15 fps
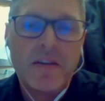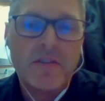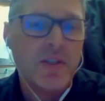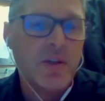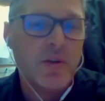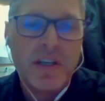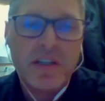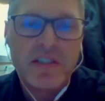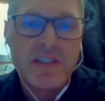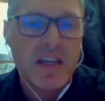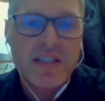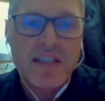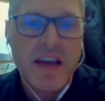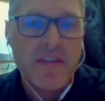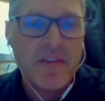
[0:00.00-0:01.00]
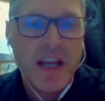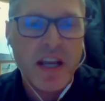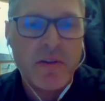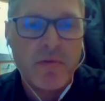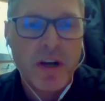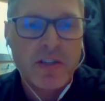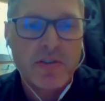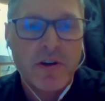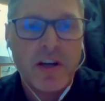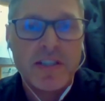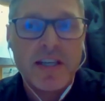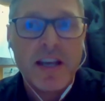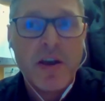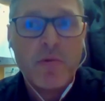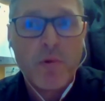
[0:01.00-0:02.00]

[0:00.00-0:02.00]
doing 6, 7, 8 restaurants